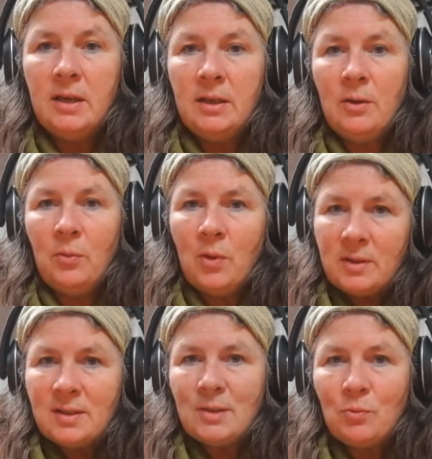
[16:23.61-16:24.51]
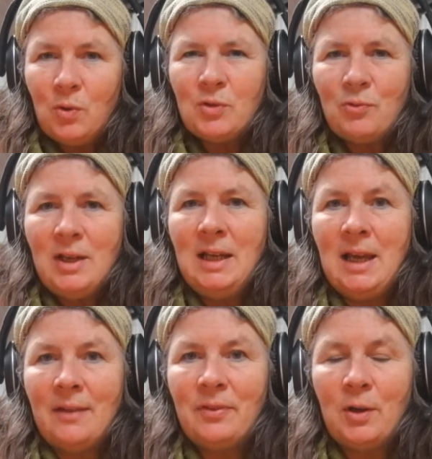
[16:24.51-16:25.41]
what's really
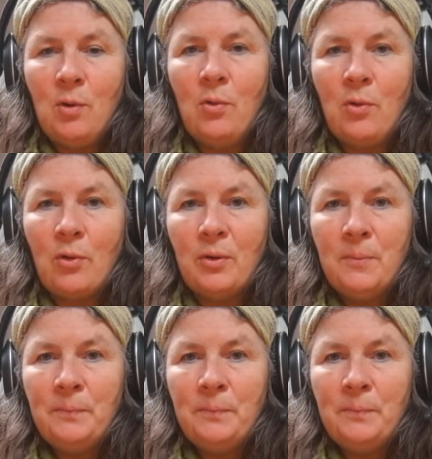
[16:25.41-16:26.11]
at the core,